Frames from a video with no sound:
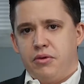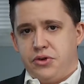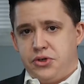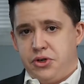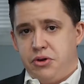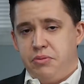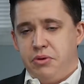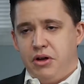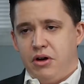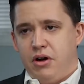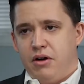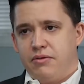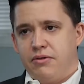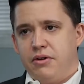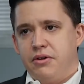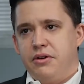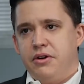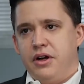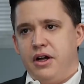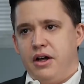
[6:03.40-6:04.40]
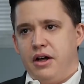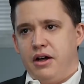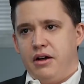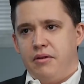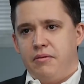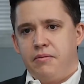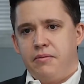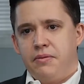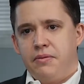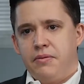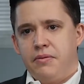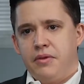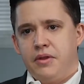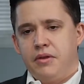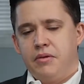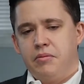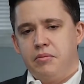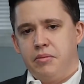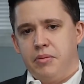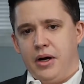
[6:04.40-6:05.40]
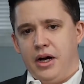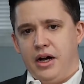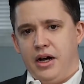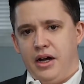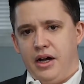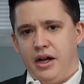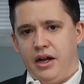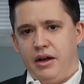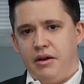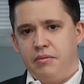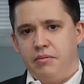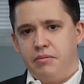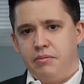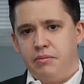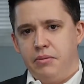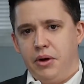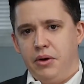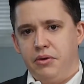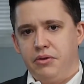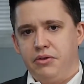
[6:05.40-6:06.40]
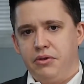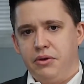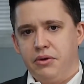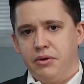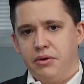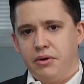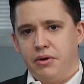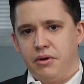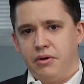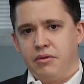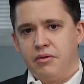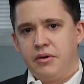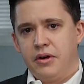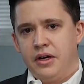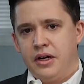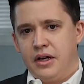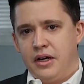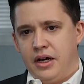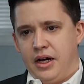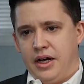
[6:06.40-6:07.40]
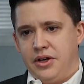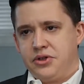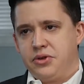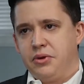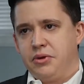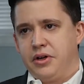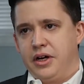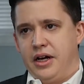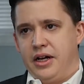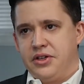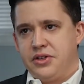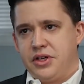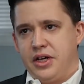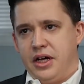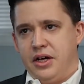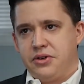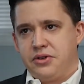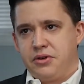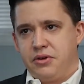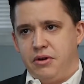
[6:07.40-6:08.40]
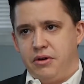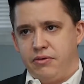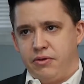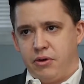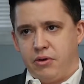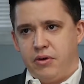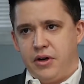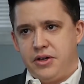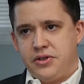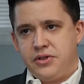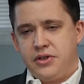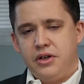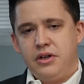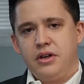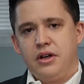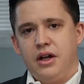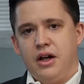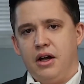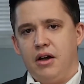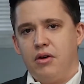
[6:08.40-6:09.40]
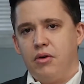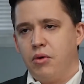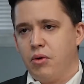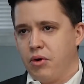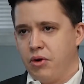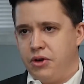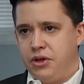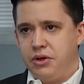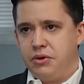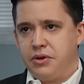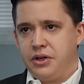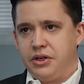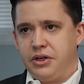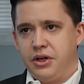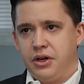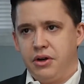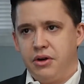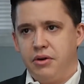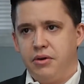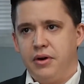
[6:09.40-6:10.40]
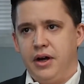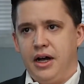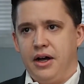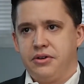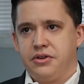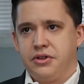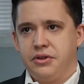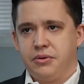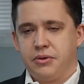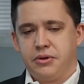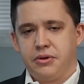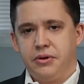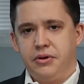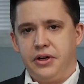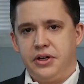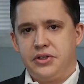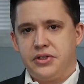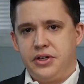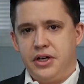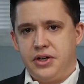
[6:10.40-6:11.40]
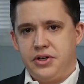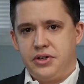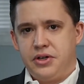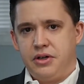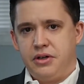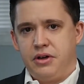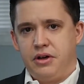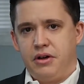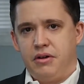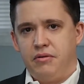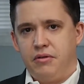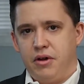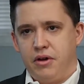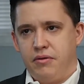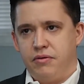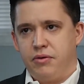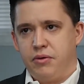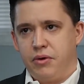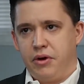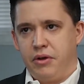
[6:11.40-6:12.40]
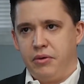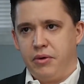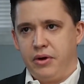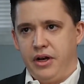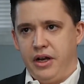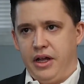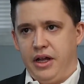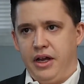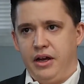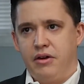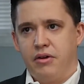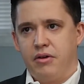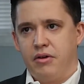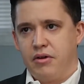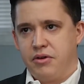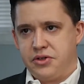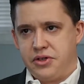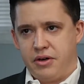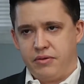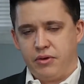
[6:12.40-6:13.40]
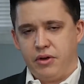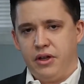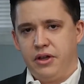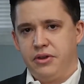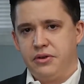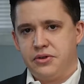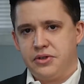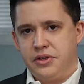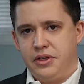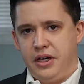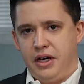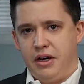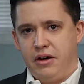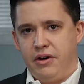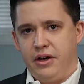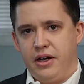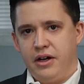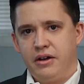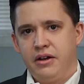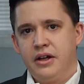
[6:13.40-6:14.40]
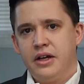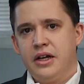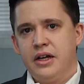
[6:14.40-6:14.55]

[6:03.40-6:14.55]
or should be offered, by both your high school guidance counselor if requested, or you can go out to the recruiting station on 41A or several others in the area.